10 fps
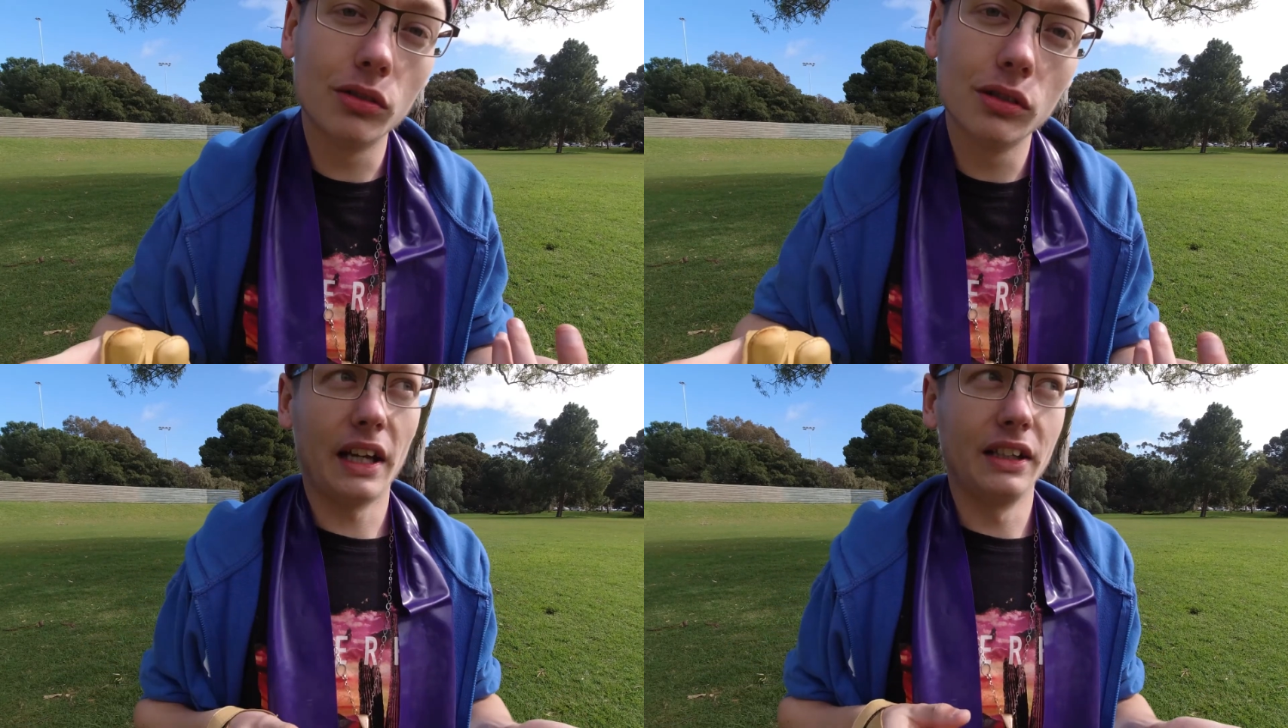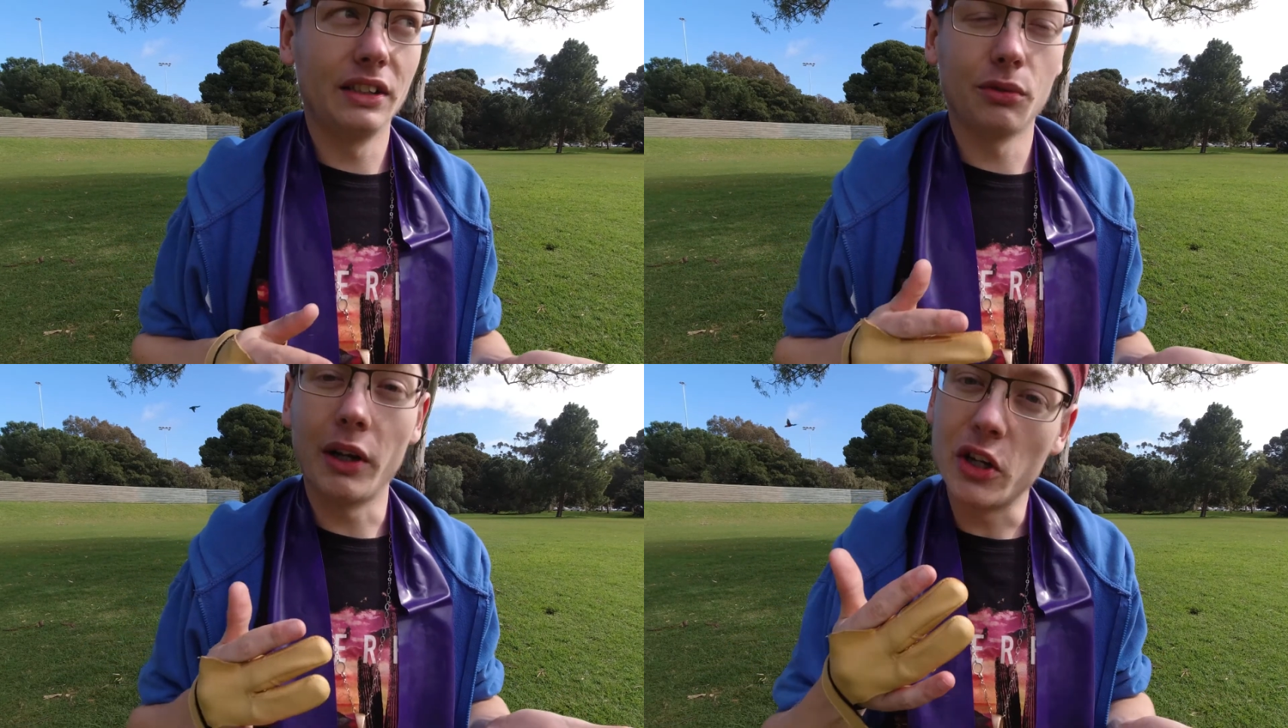And
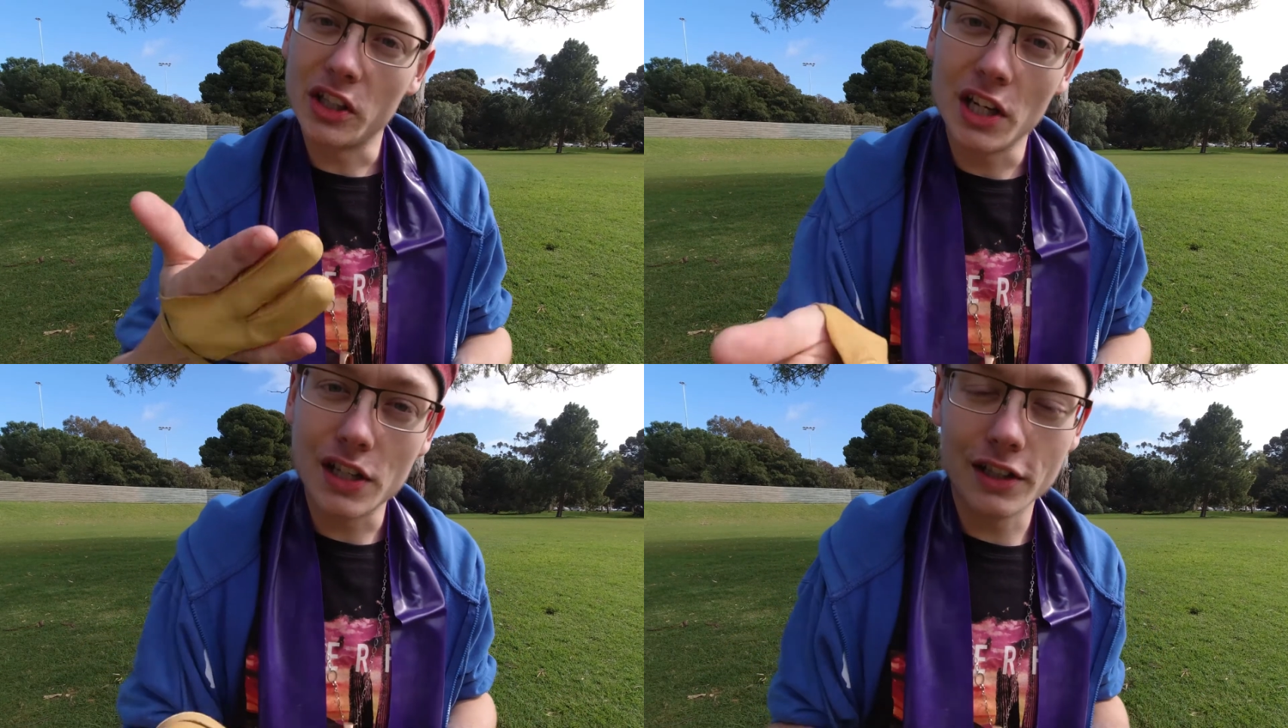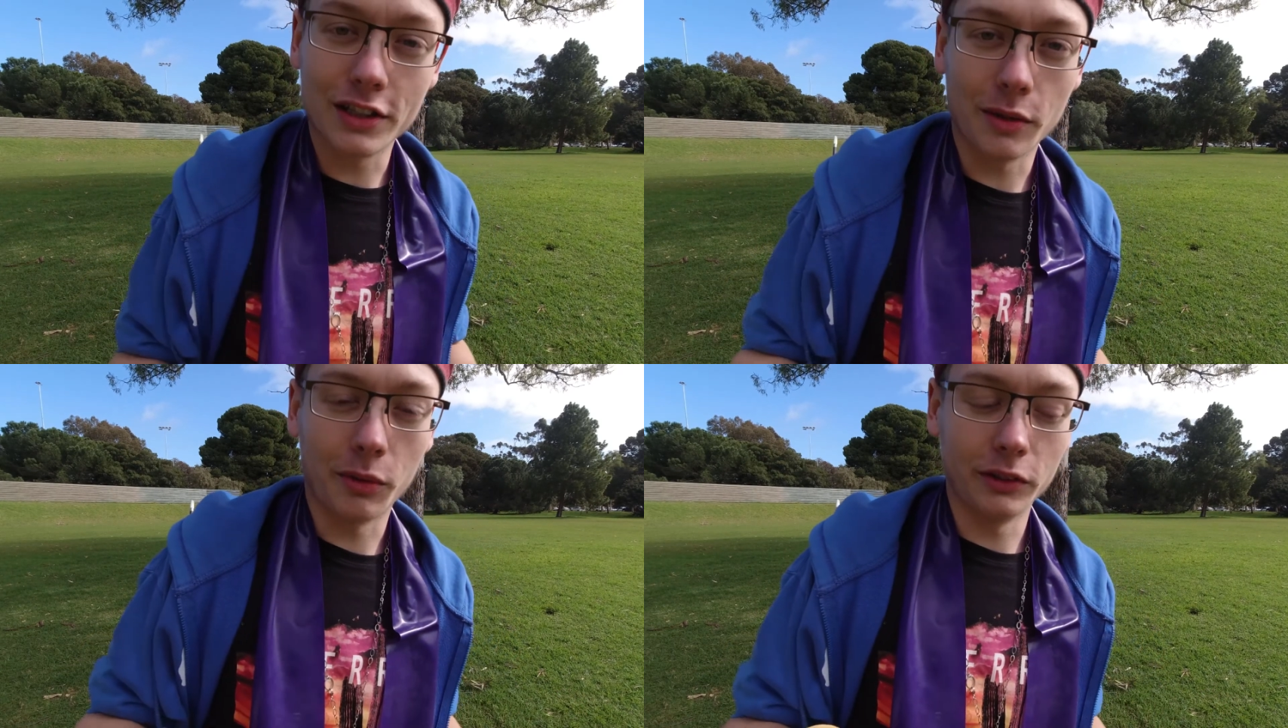when you're teaching
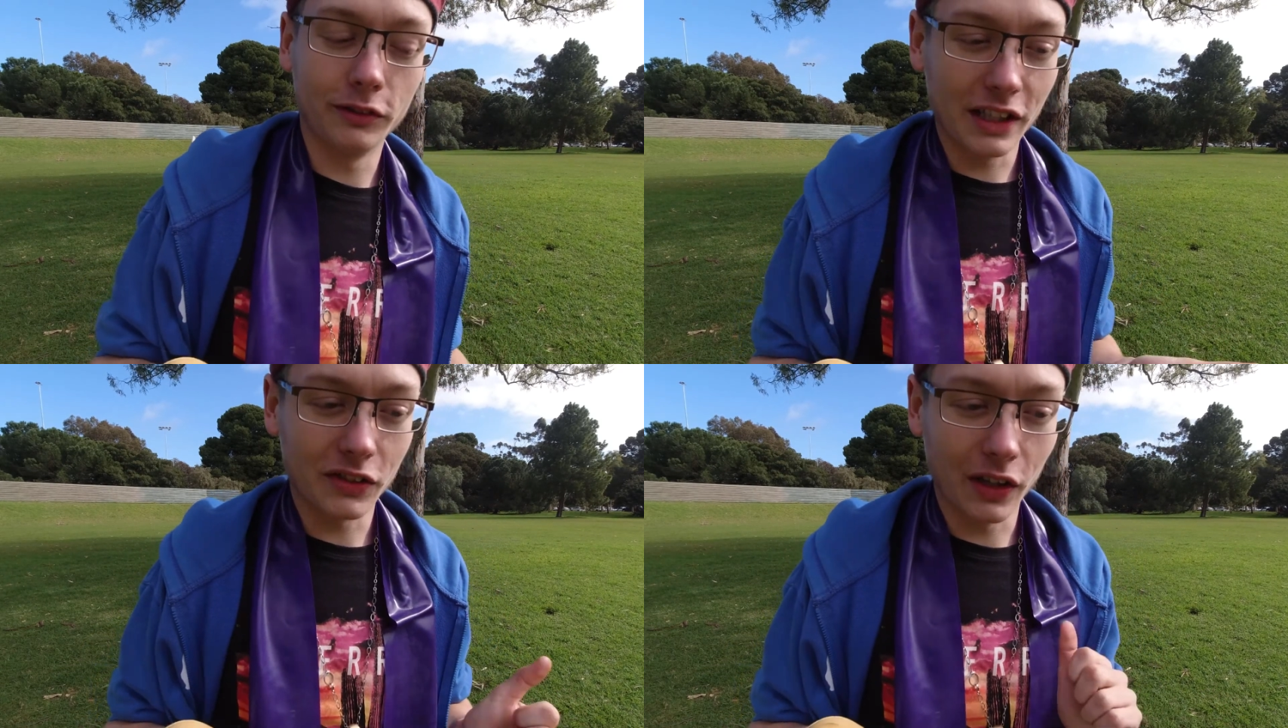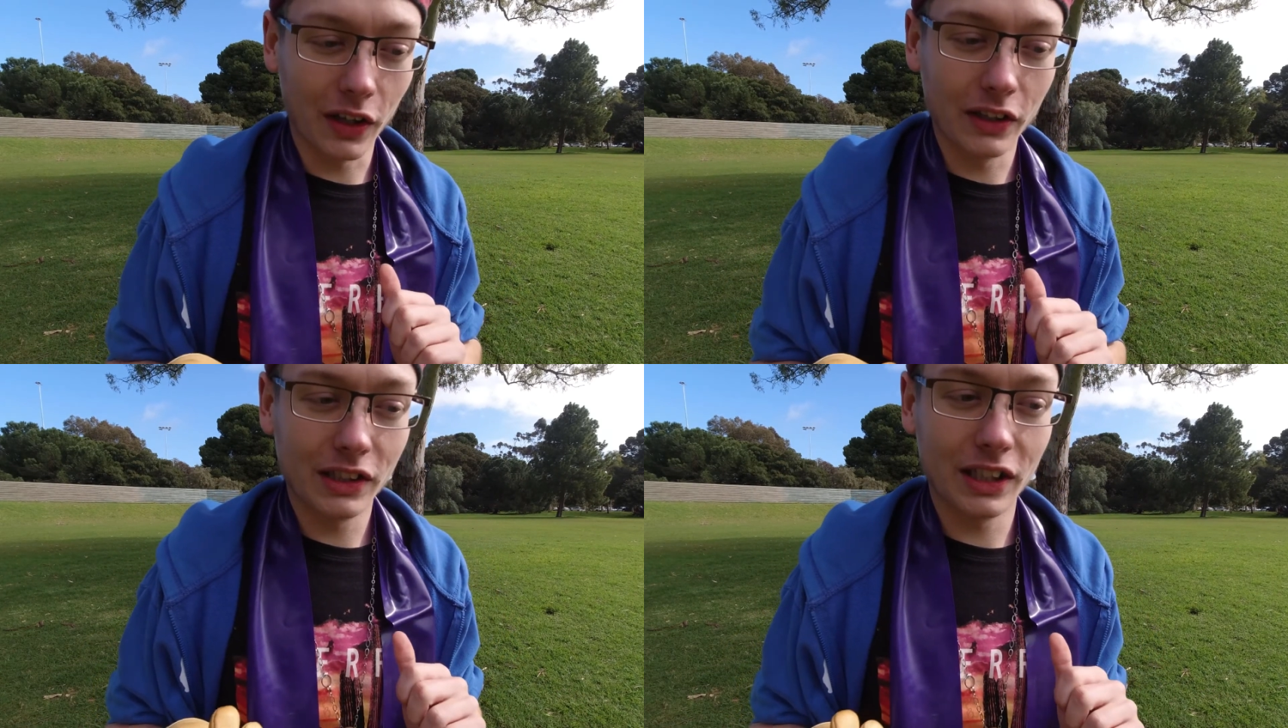someone, it's one of those